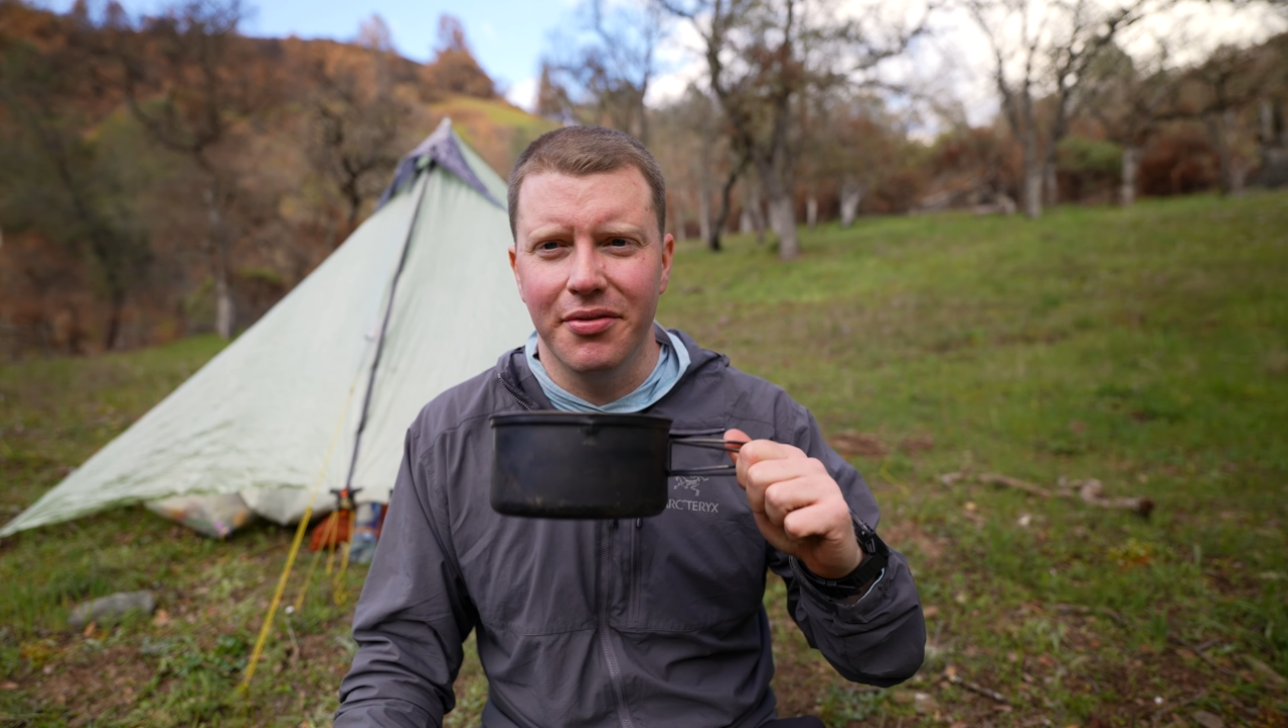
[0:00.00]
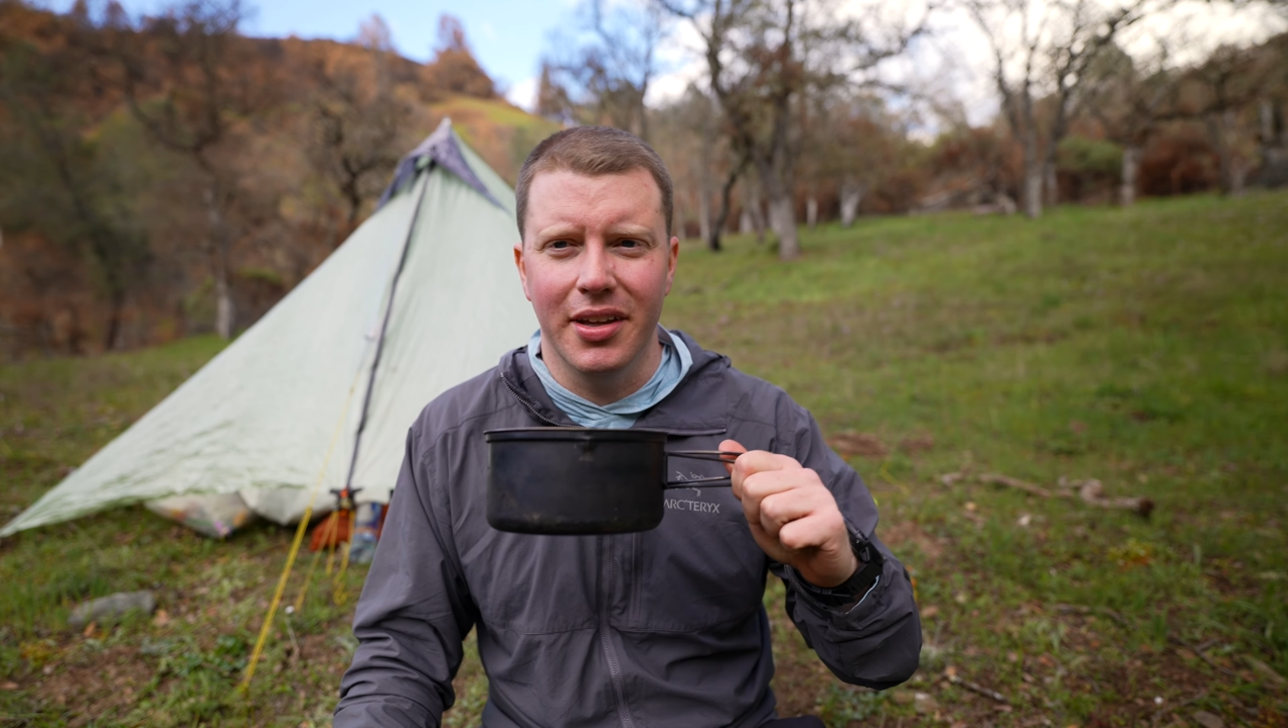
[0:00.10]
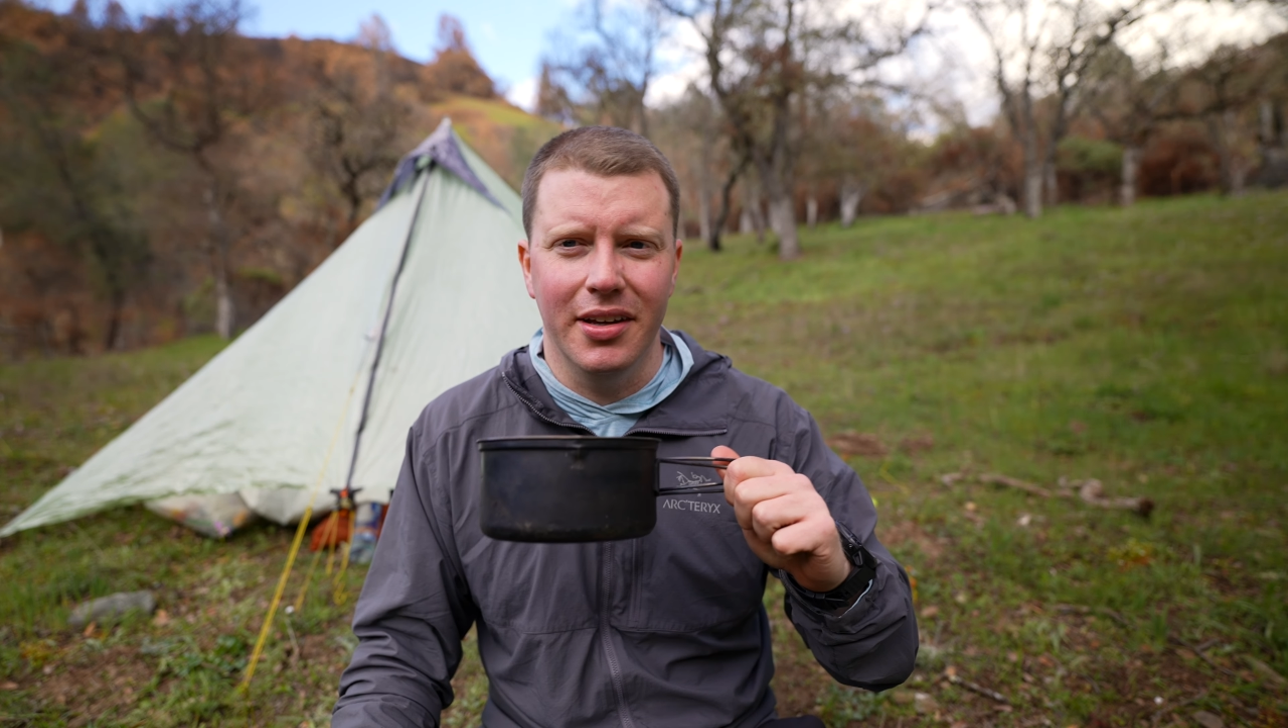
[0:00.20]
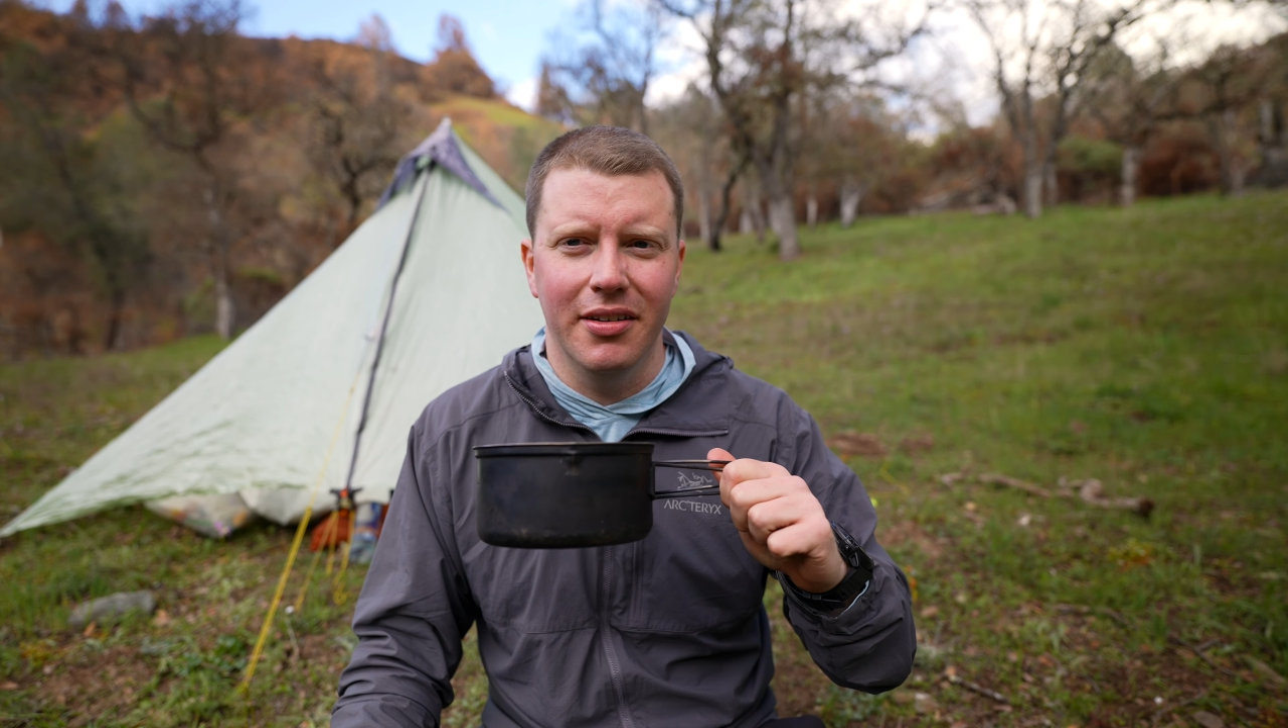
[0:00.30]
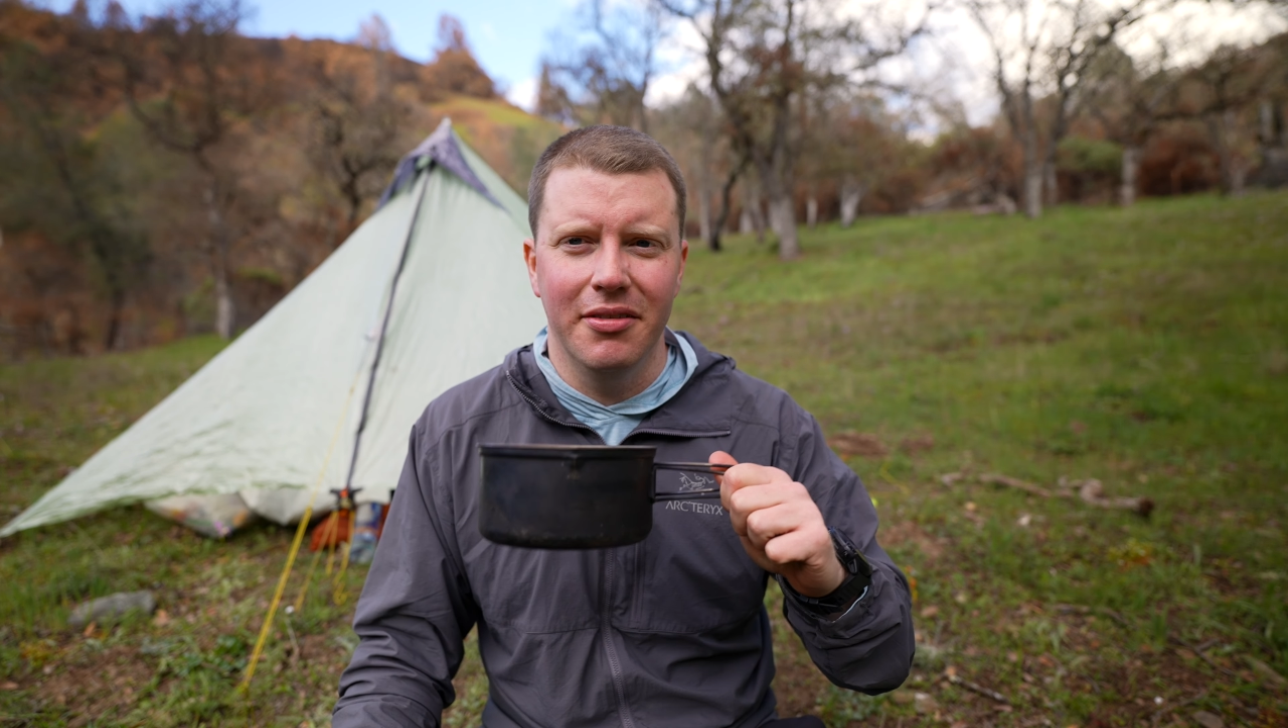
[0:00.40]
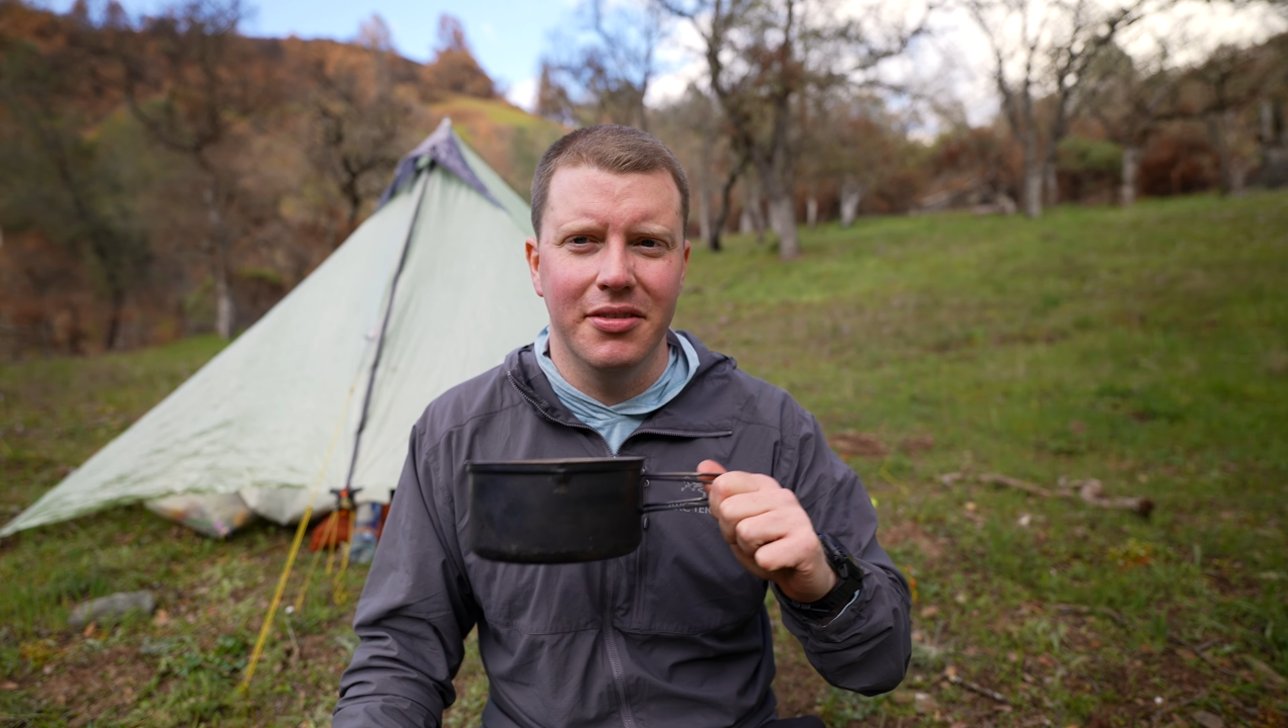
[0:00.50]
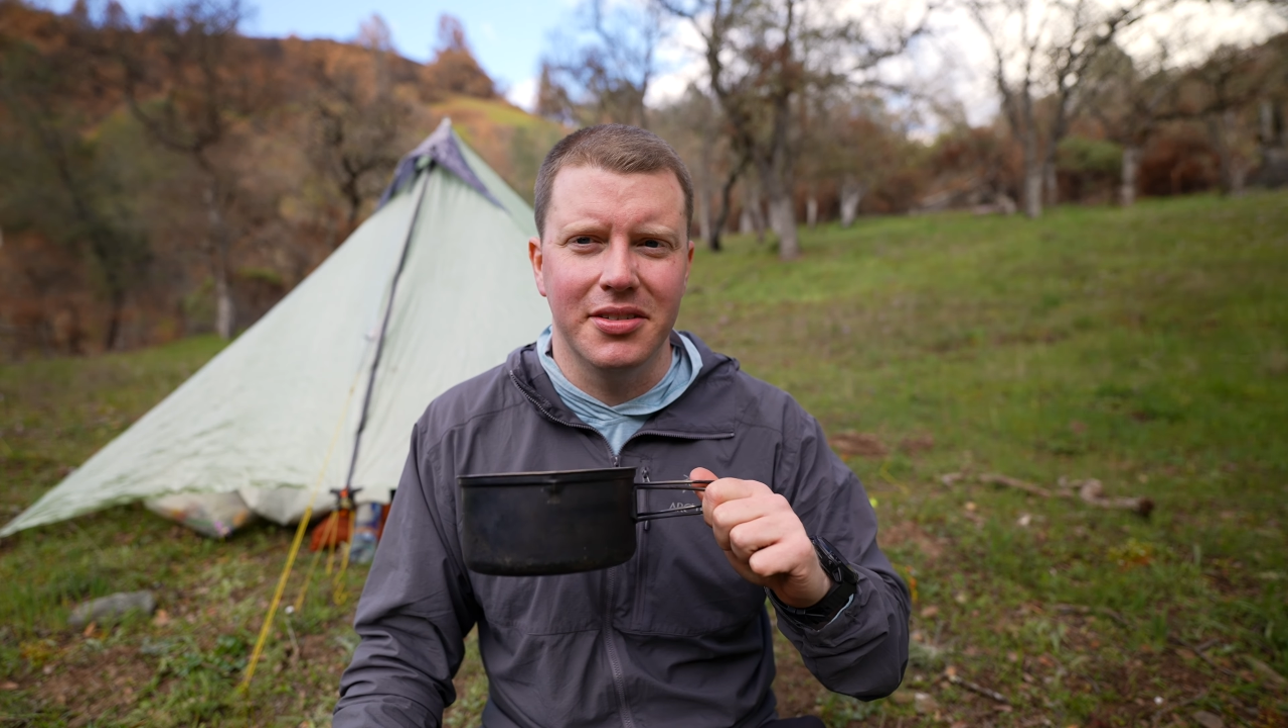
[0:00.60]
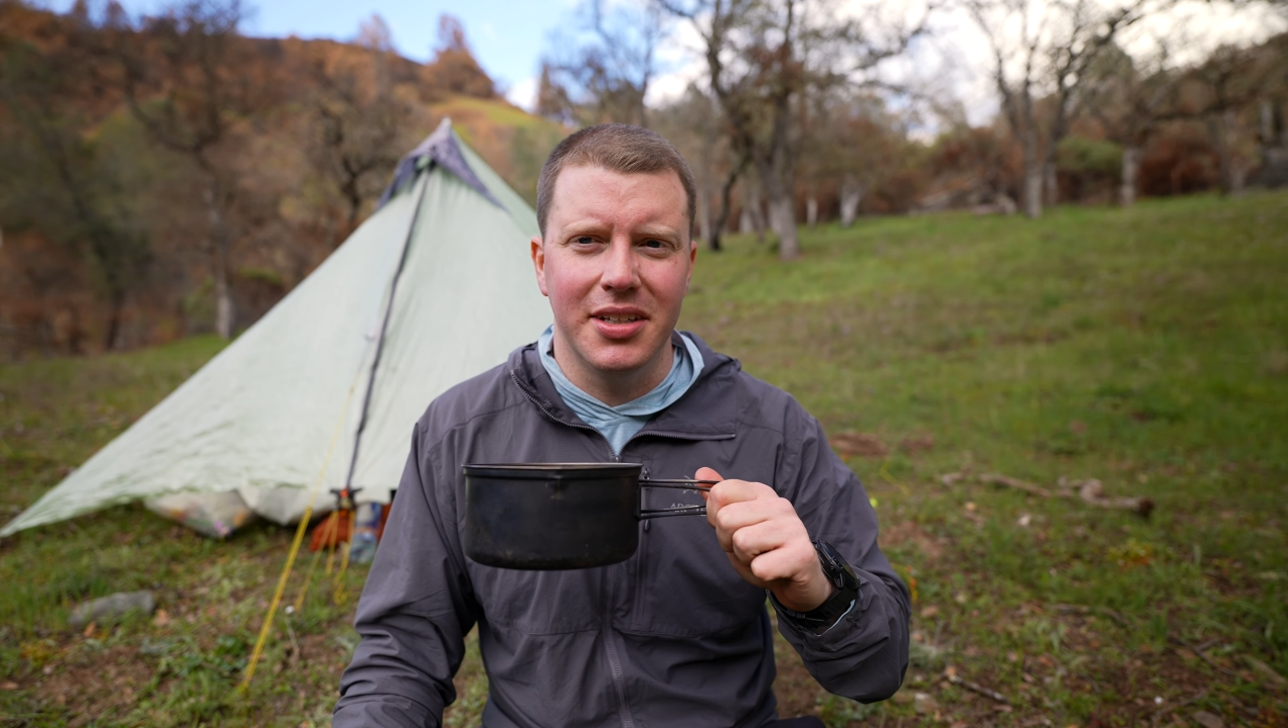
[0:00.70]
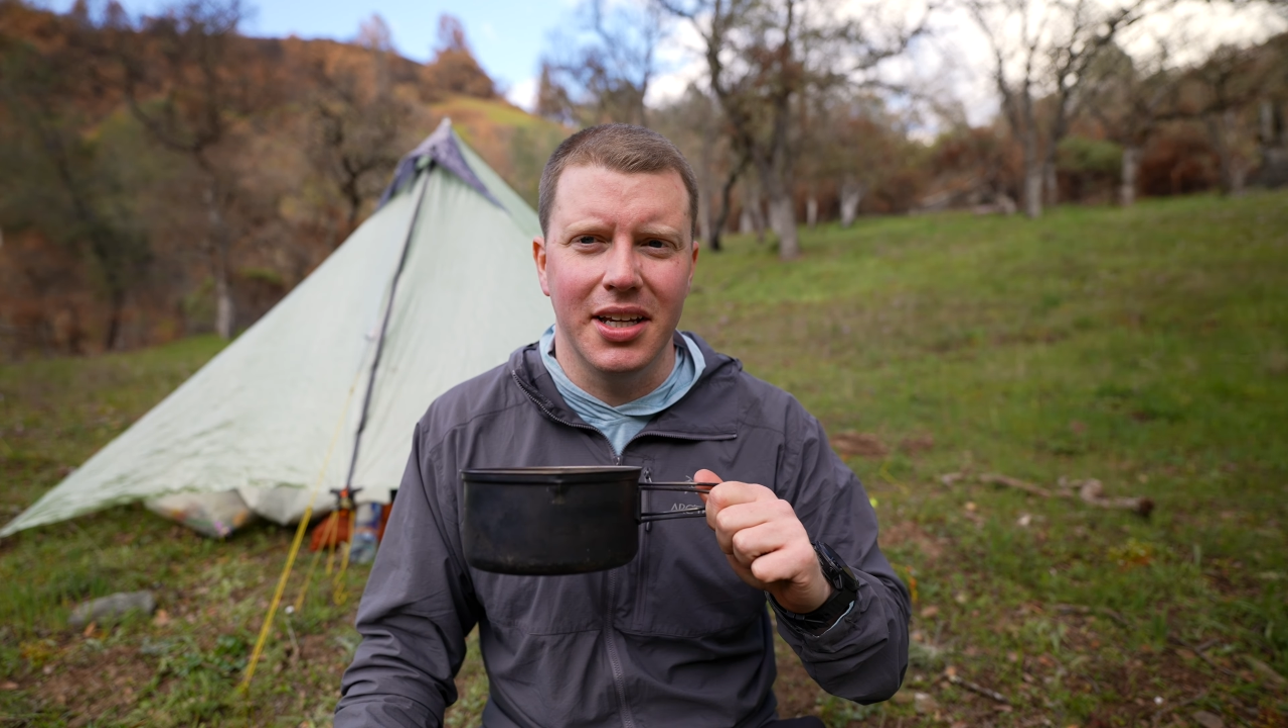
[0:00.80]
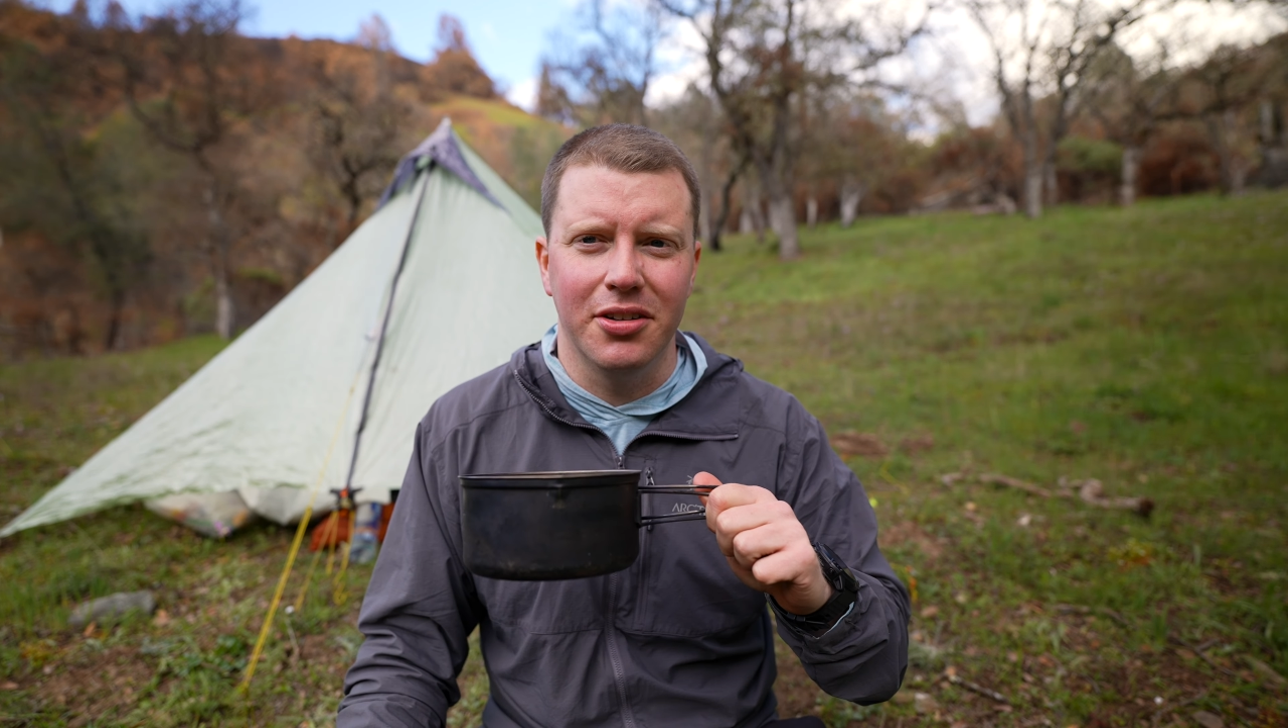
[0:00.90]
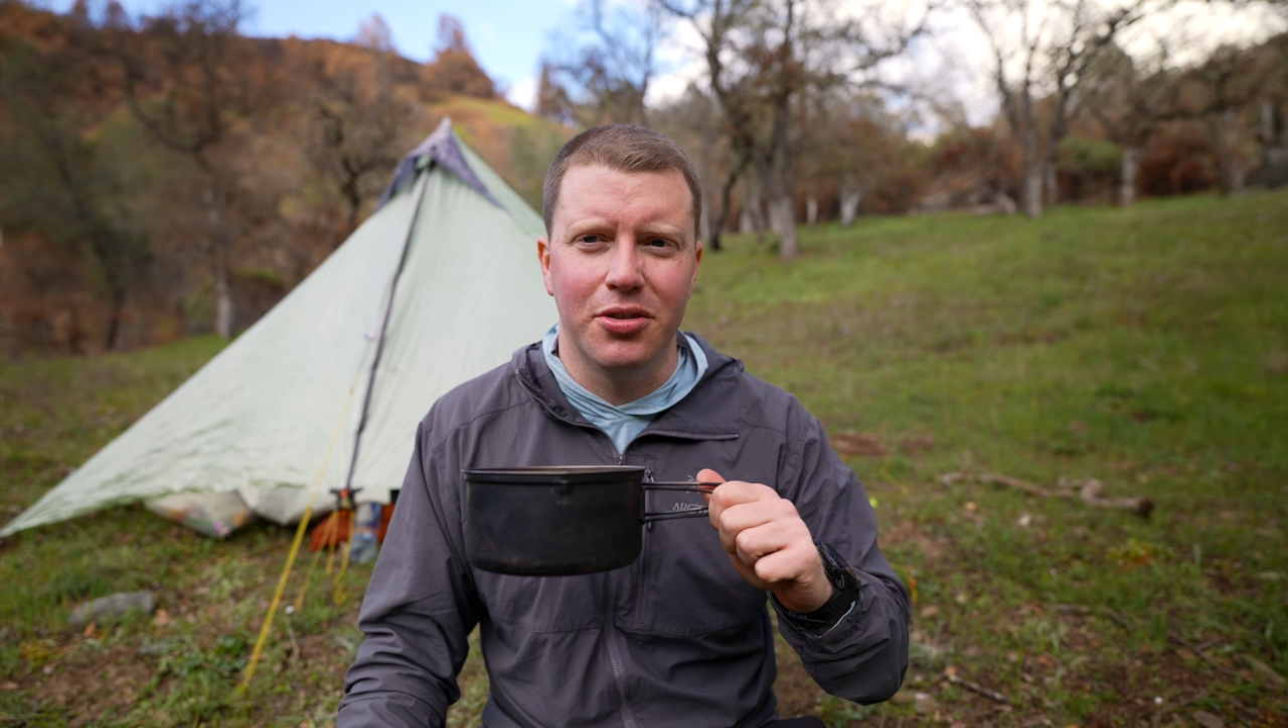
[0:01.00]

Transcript: this is getting